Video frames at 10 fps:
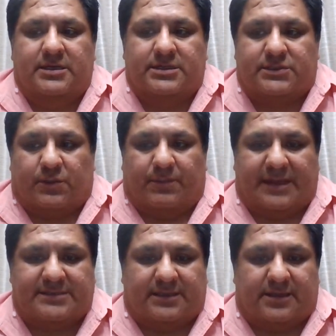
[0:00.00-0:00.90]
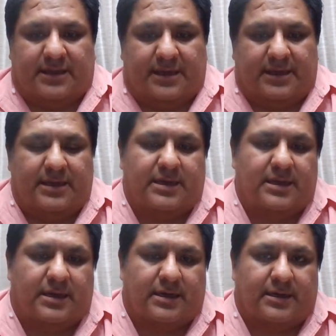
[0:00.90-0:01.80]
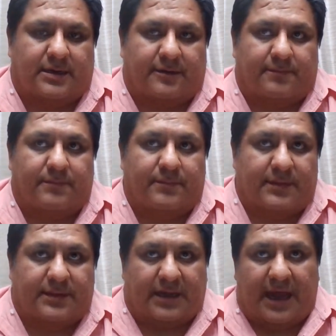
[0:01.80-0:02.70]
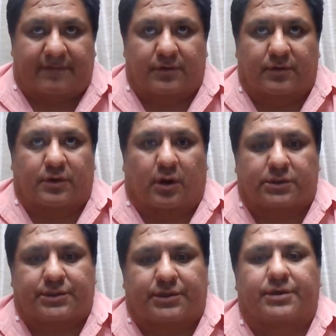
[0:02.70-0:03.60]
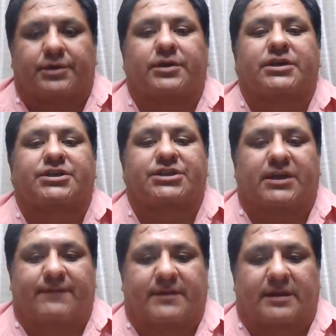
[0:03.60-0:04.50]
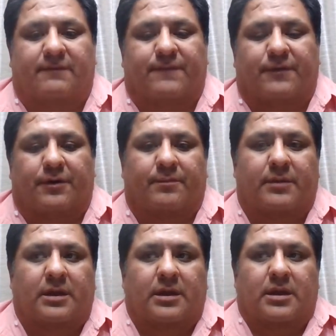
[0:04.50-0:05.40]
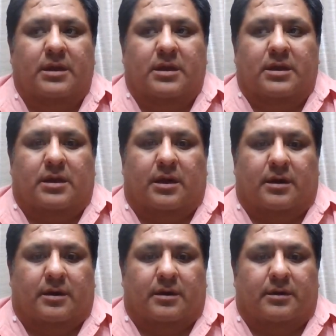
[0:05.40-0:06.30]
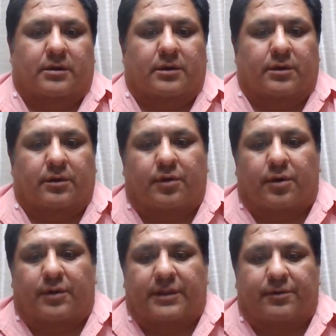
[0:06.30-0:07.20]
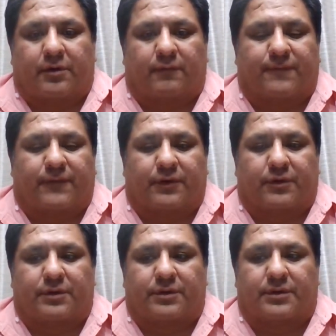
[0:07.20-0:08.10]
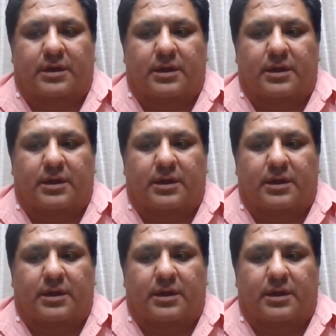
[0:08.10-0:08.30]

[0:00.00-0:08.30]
so basically, the Navajo culture shifted from uh, growing their own food,